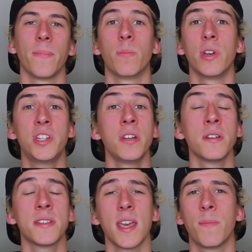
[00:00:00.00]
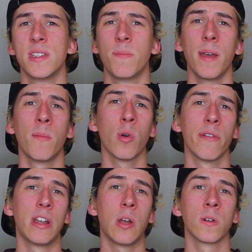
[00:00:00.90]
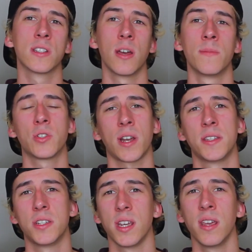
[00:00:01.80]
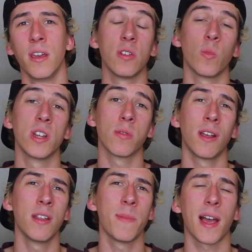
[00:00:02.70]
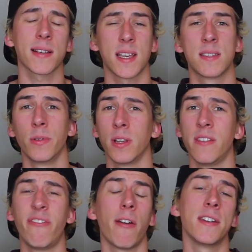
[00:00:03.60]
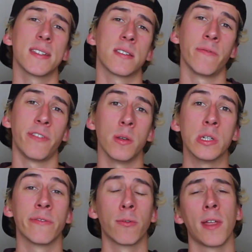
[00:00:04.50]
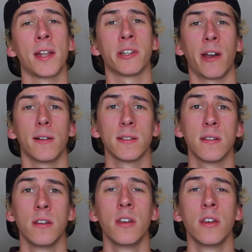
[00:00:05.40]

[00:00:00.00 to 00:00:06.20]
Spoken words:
But a Junior SIPP is a bit more of a long-term strategy, which will only be accessible in the very distant future for that child.